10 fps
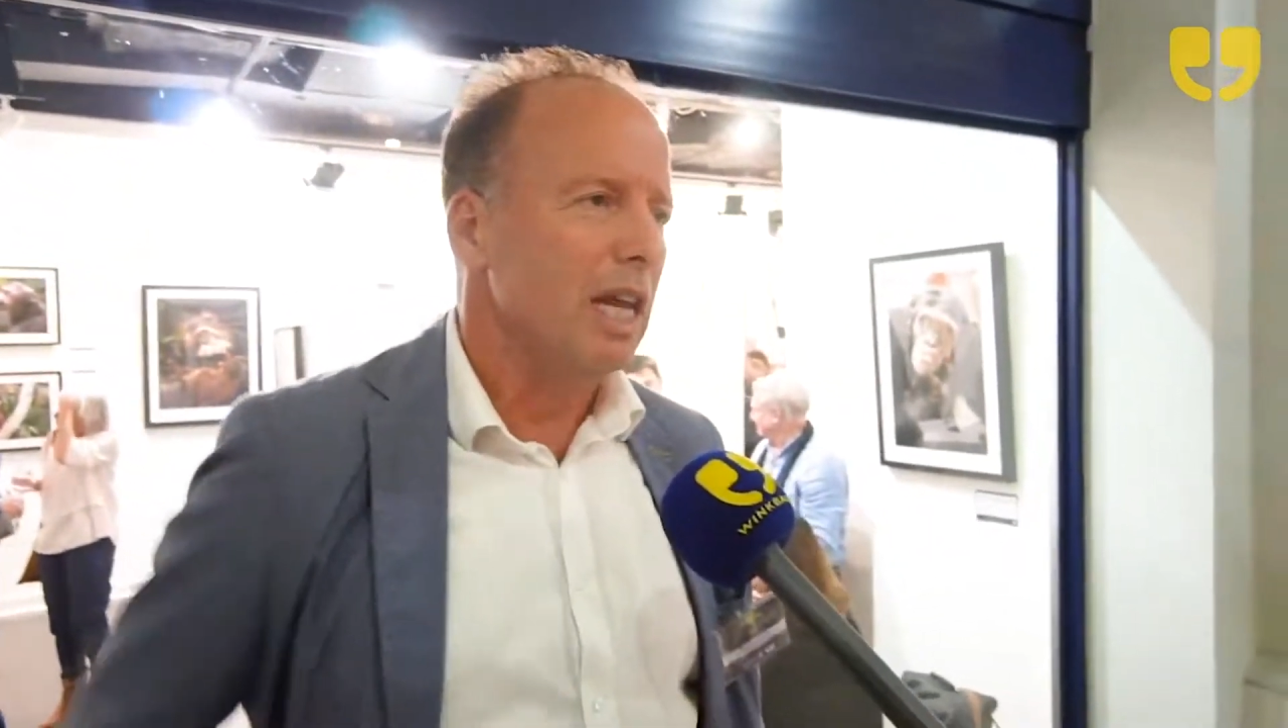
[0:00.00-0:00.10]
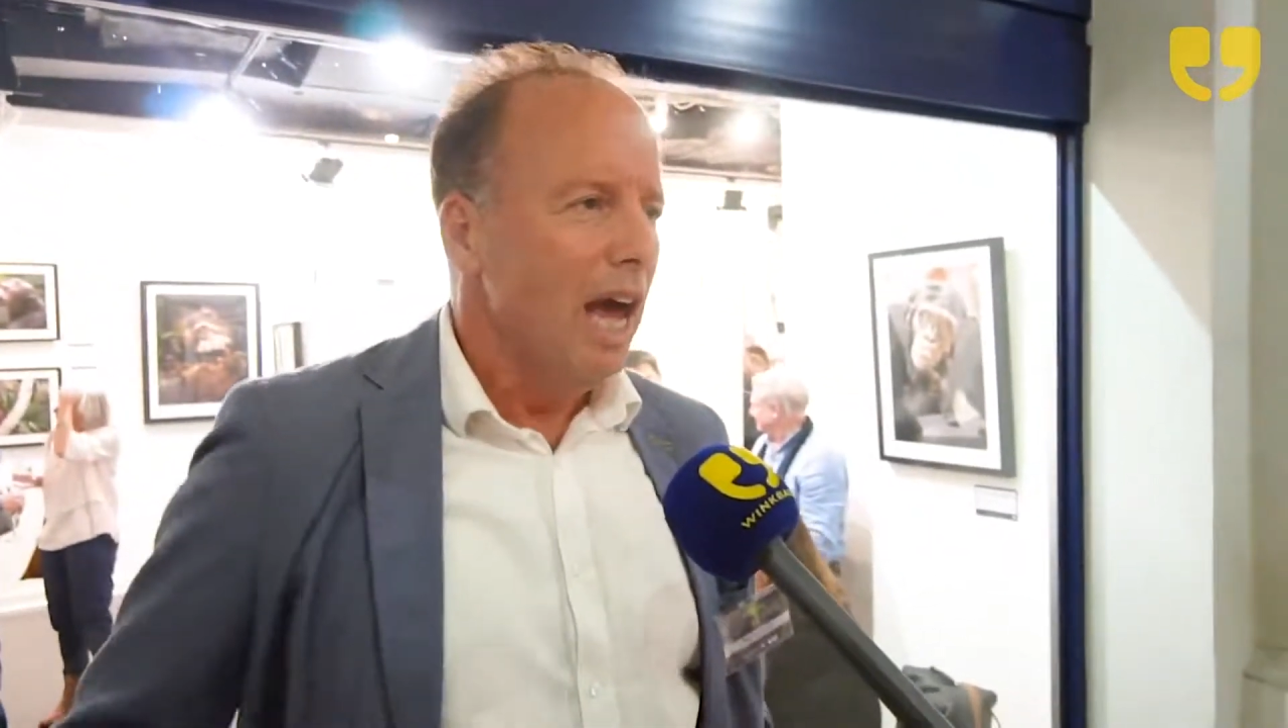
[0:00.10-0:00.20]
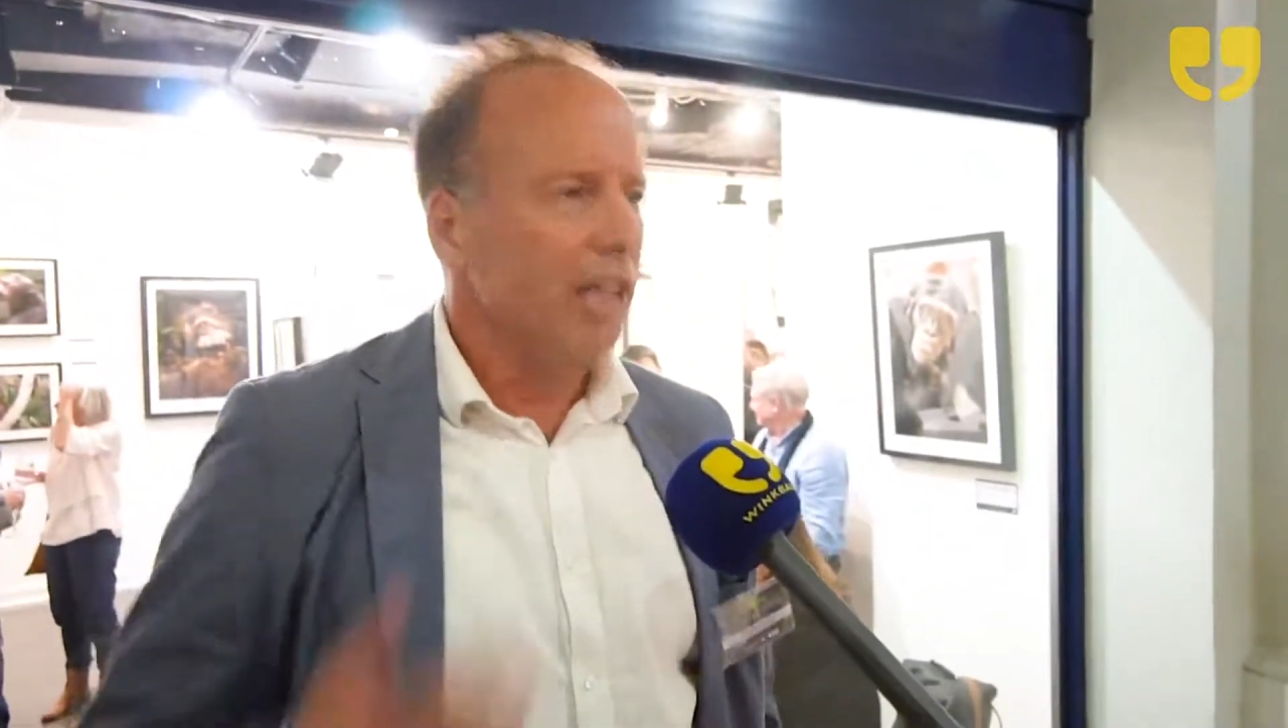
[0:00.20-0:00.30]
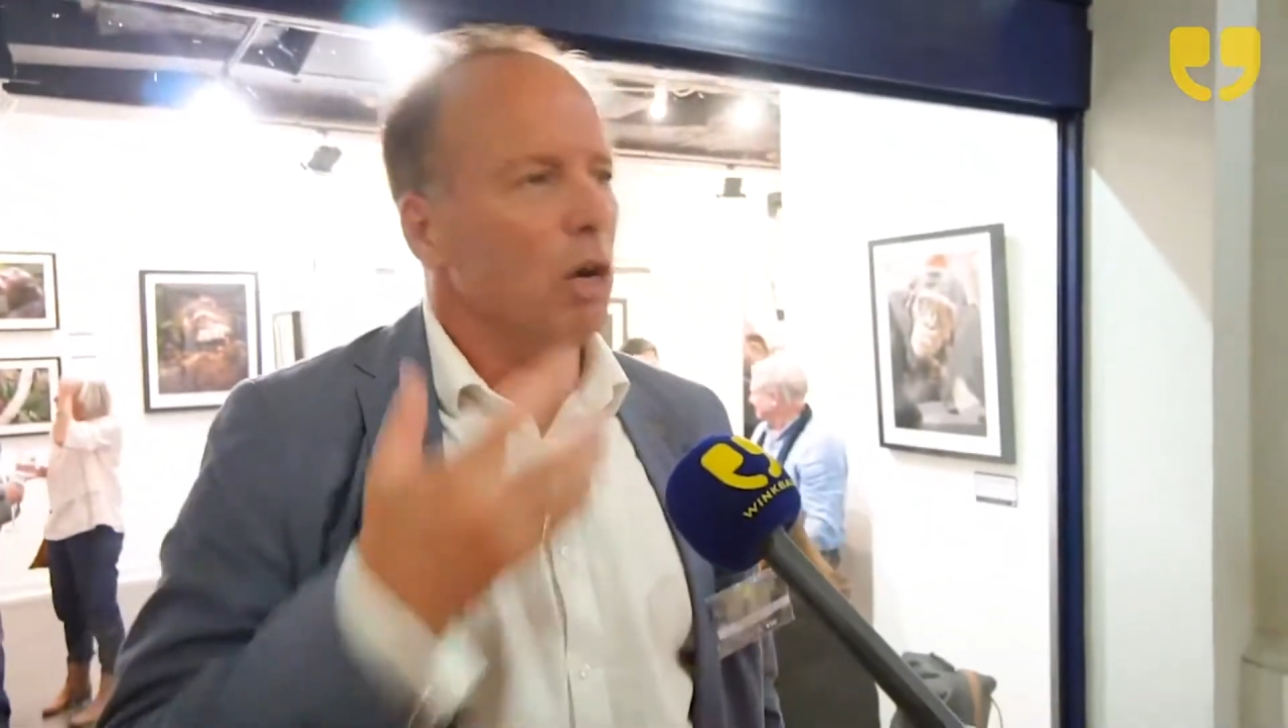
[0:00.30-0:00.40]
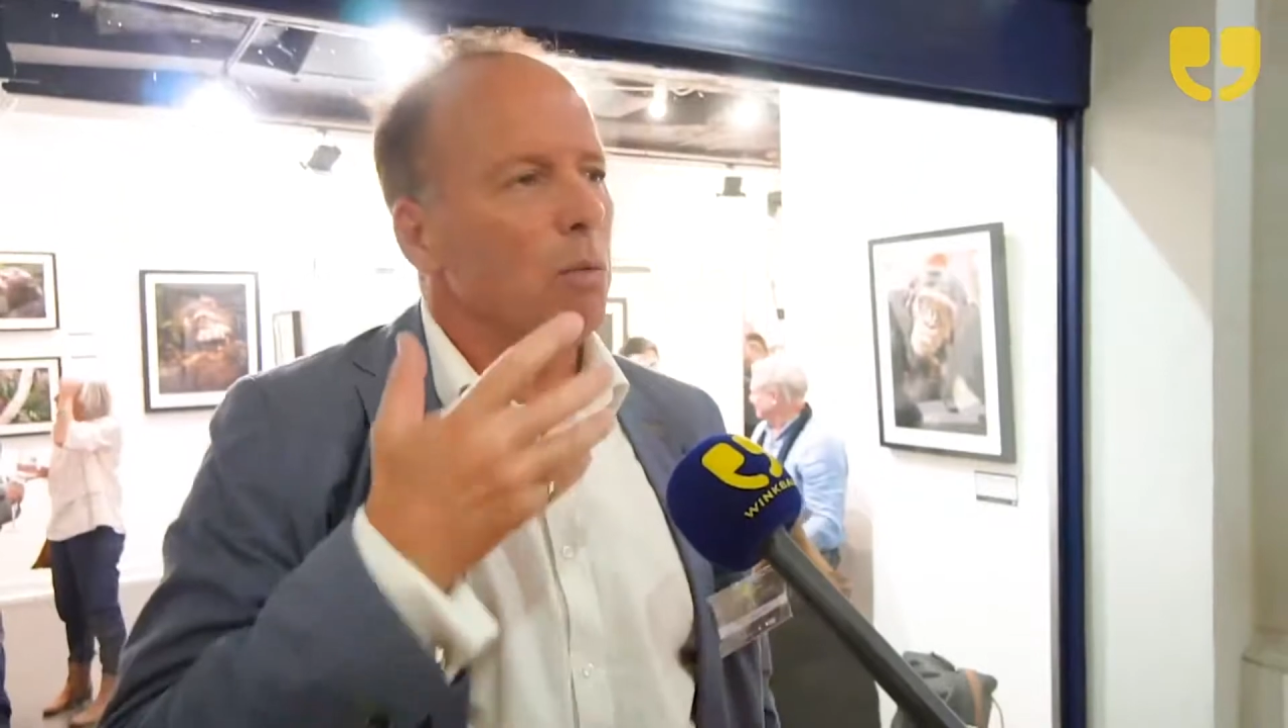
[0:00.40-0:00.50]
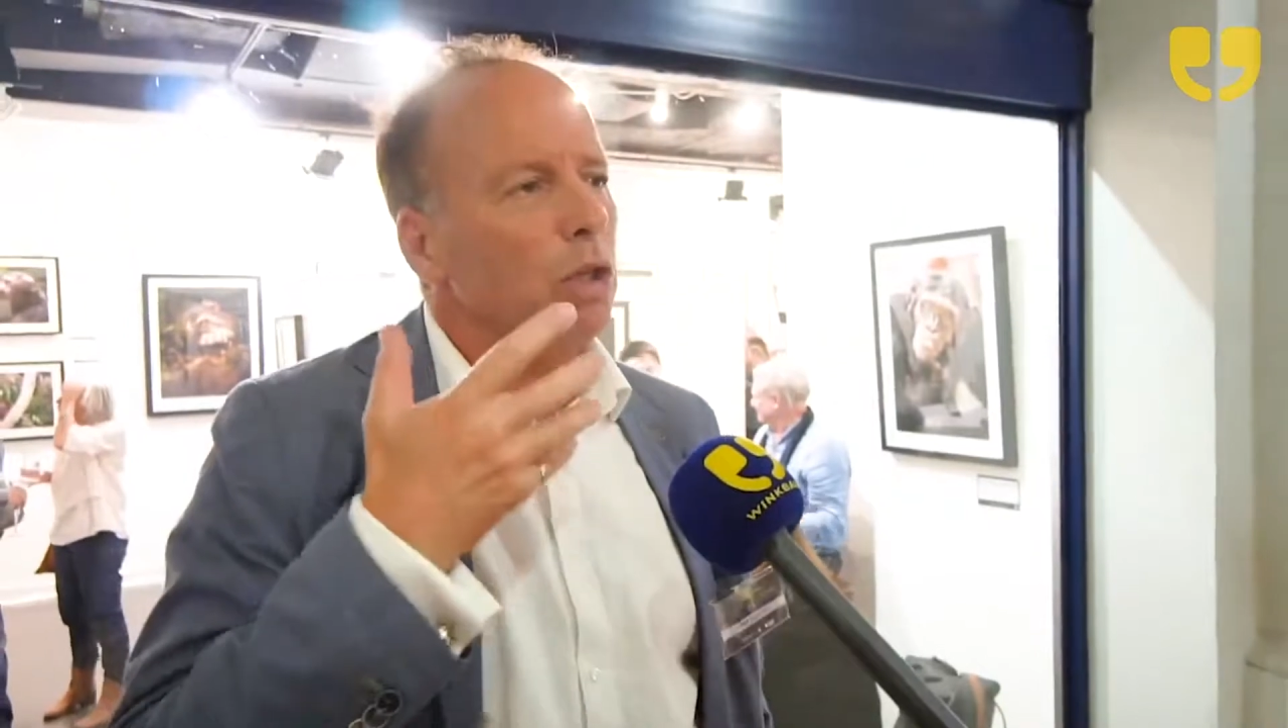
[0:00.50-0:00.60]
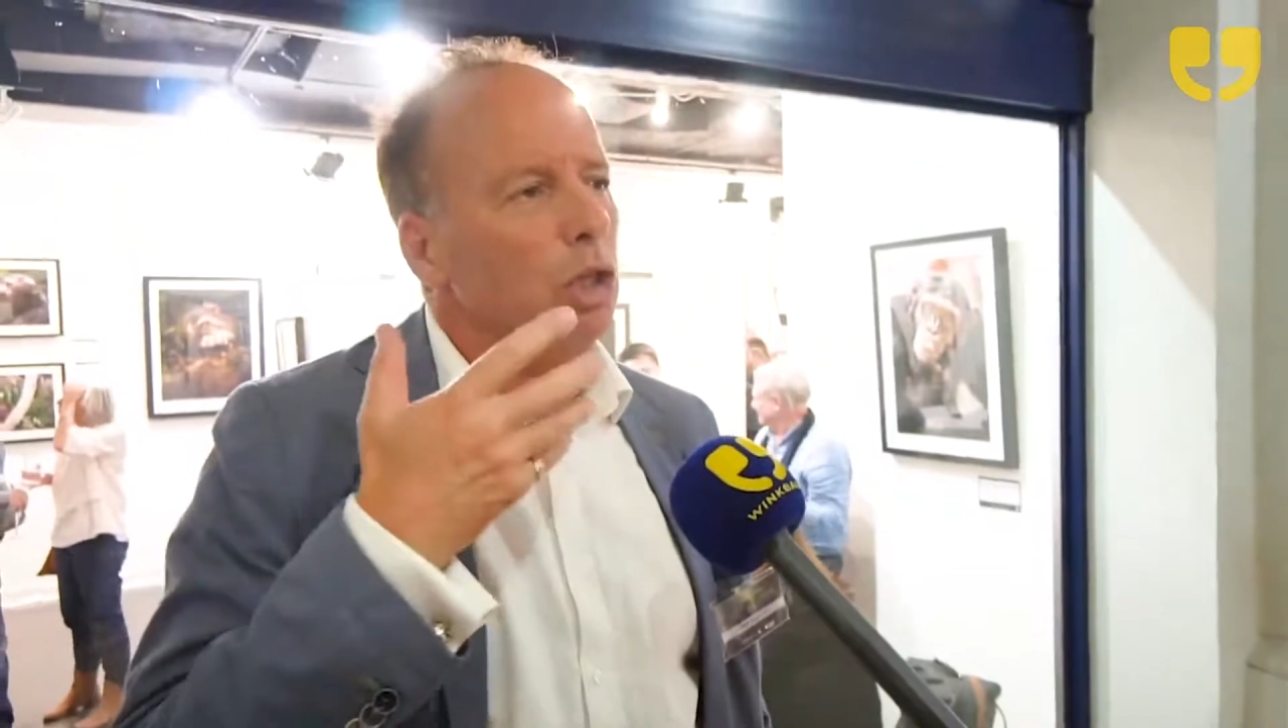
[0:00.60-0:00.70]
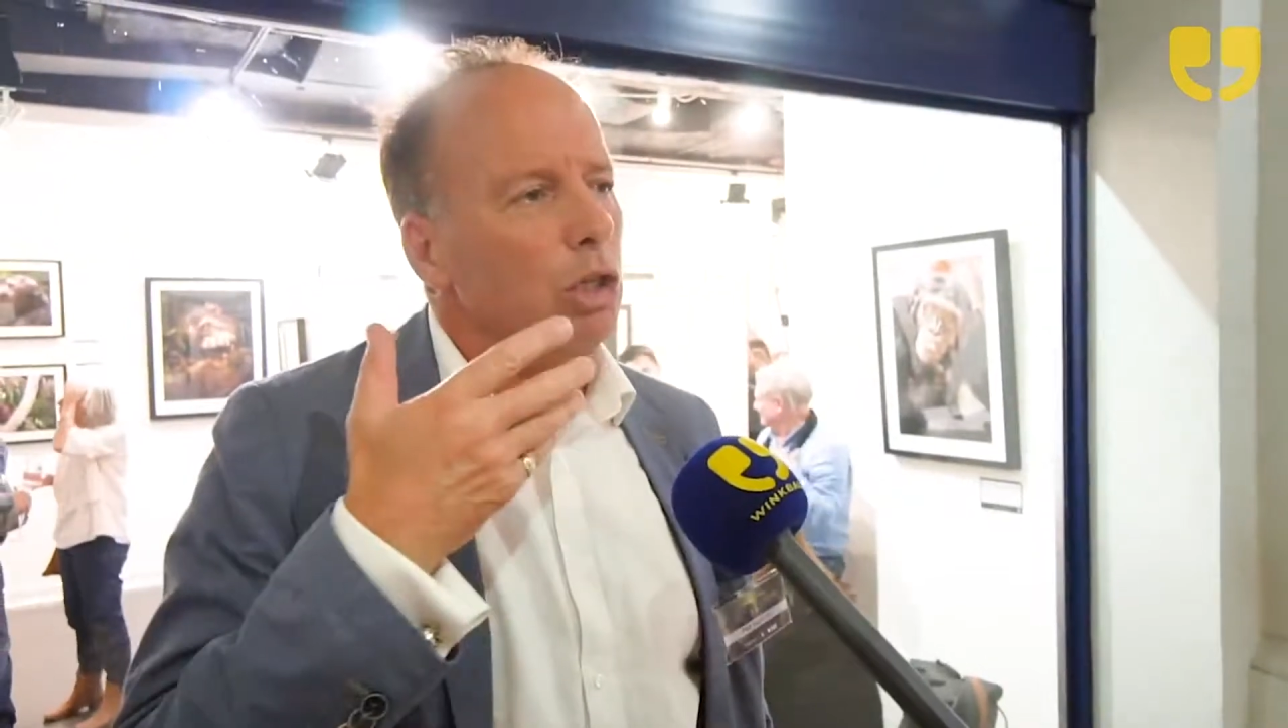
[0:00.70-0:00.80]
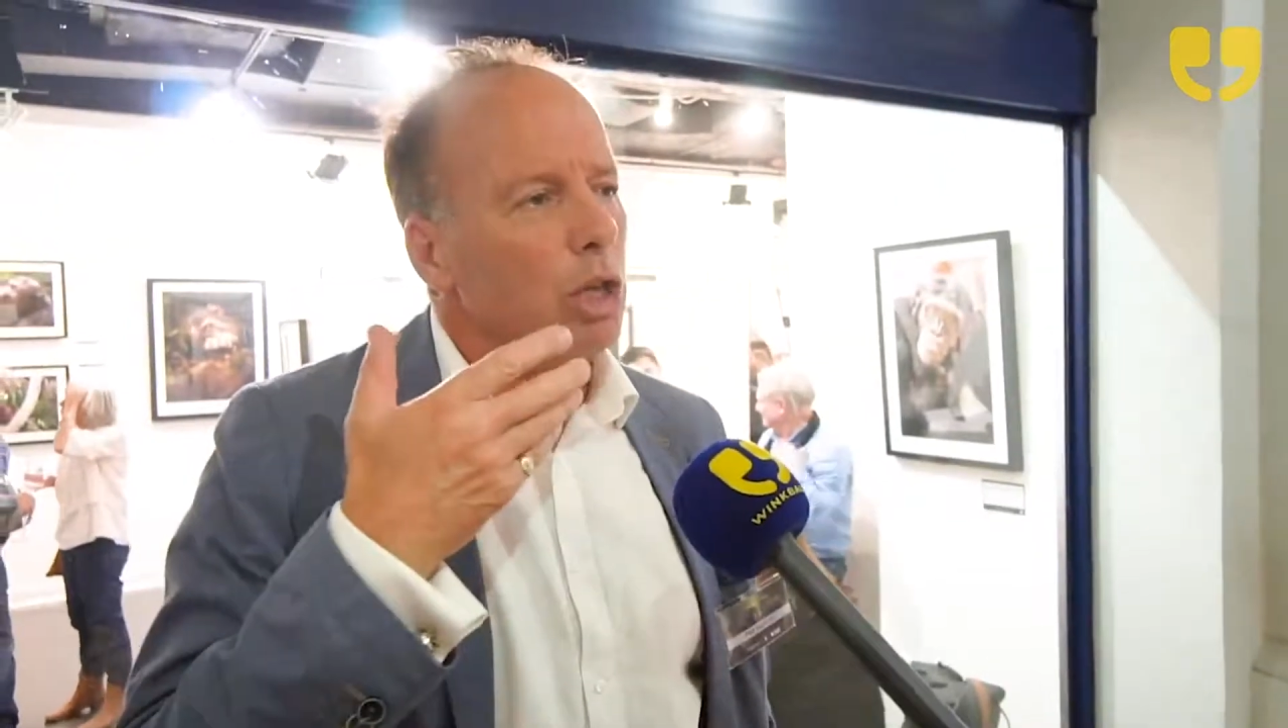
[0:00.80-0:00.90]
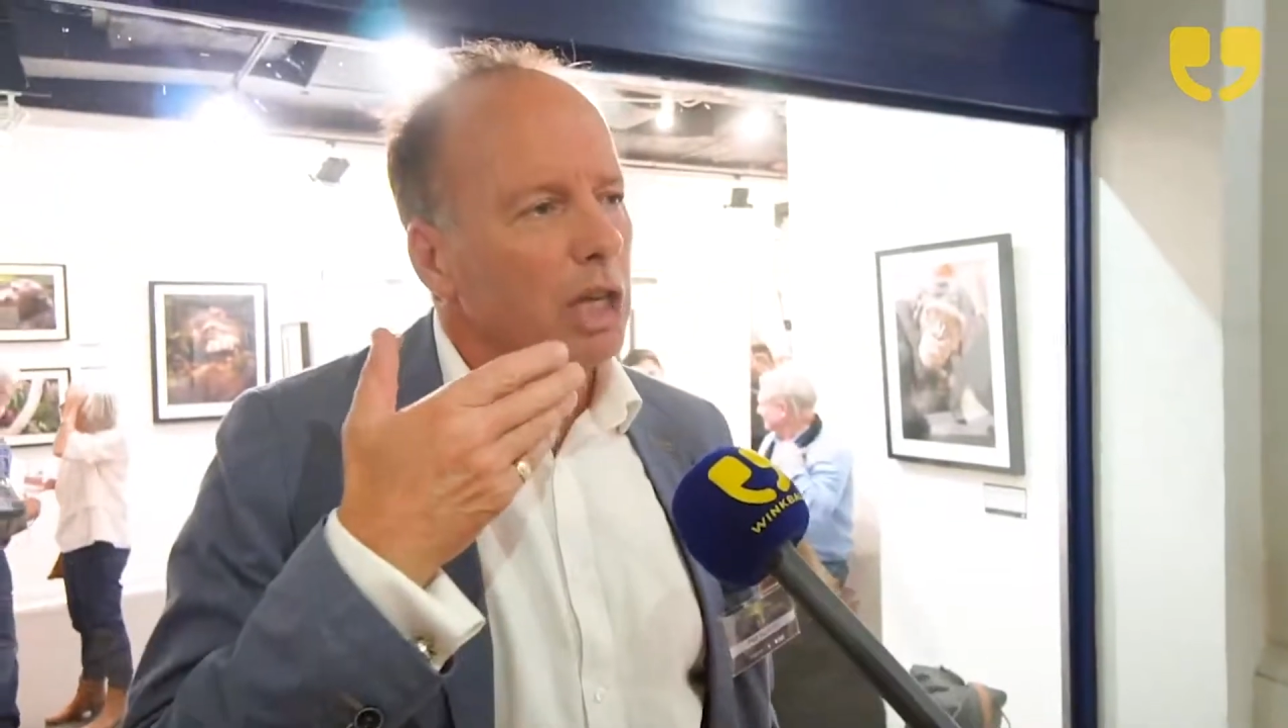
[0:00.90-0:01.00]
the